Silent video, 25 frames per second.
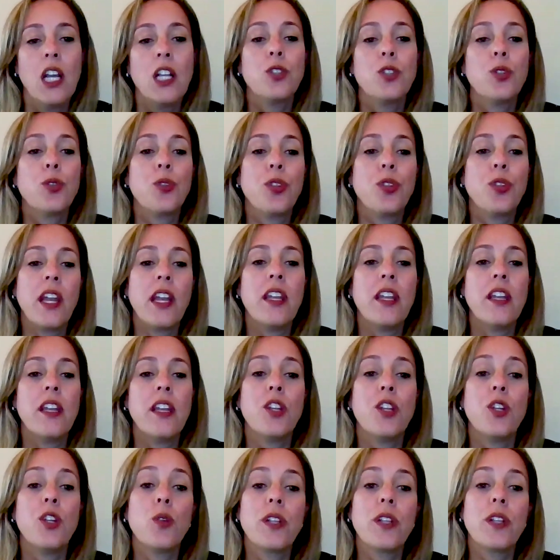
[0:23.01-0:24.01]
Today,
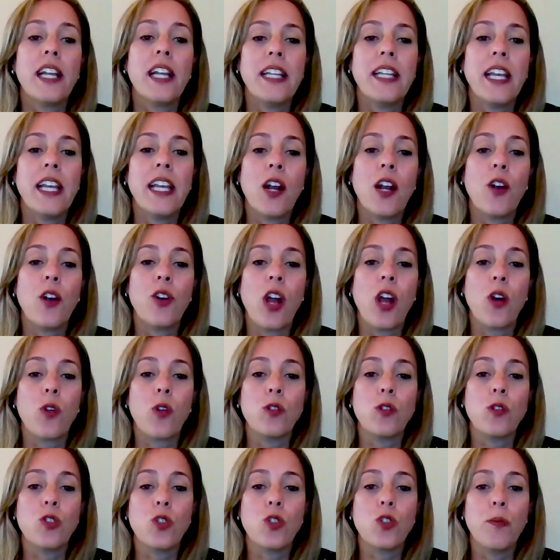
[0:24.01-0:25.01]
you'll get data on how
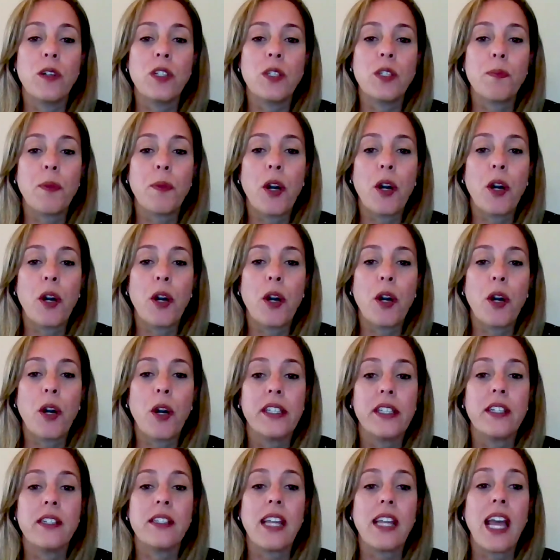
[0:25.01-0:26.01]
consumers'
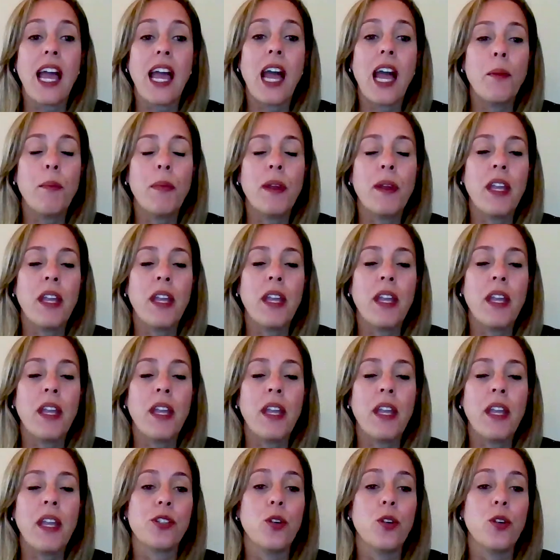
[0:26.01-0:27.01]
priorities and
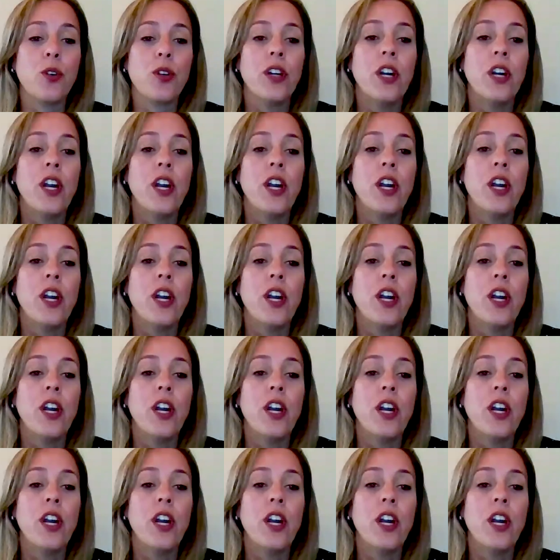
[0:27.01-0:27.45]
behaviors look